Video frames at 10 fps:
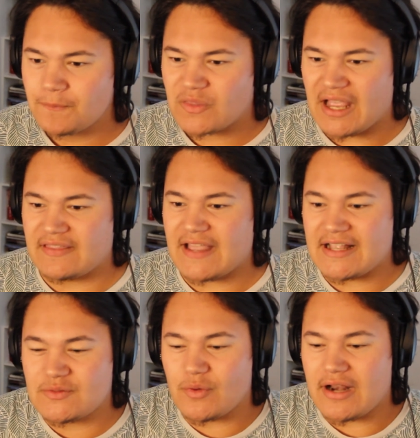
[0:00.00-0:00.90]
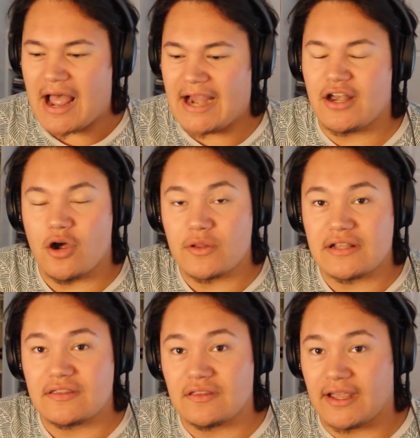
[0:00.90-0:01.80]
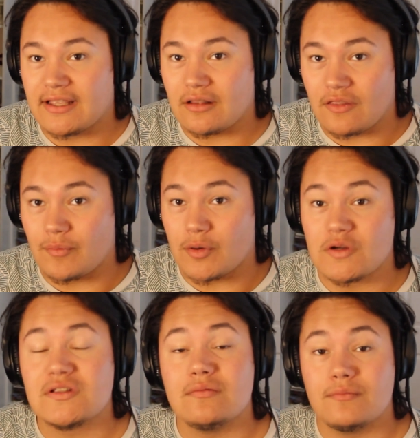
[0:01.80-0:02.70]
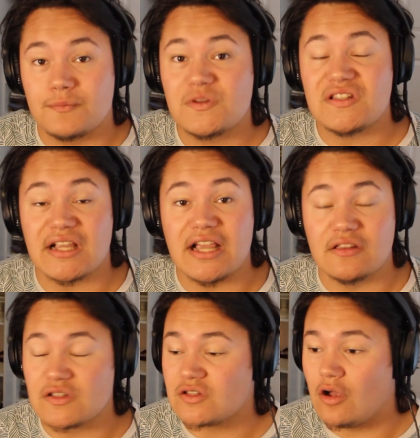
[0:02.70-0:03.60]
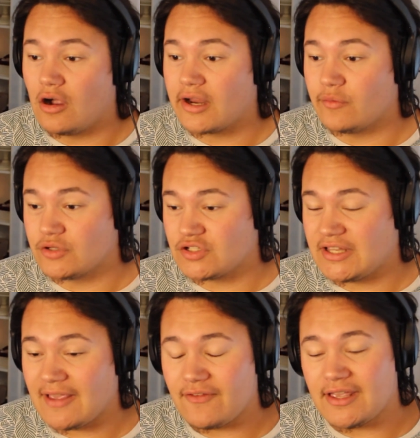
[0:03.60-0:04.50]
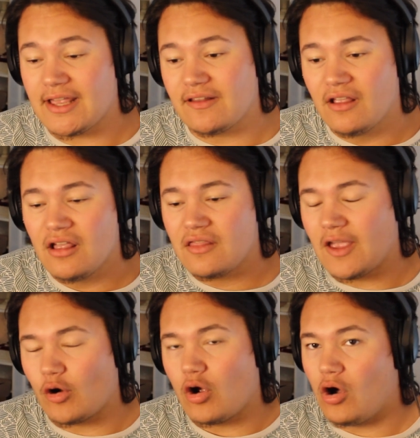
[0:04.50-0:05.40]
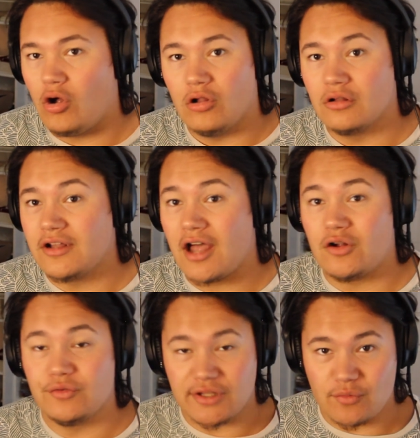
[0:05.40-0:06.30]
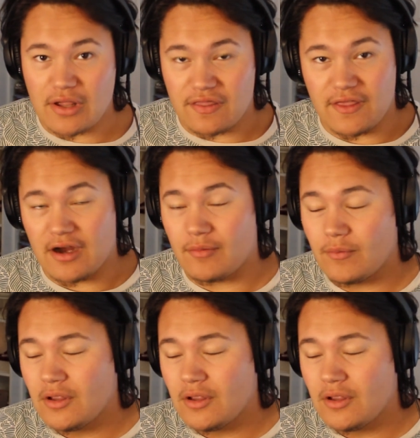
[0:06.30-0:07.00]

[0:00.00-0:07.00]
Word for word: That's when I know that like the person singing the song was giving it their all, not only with their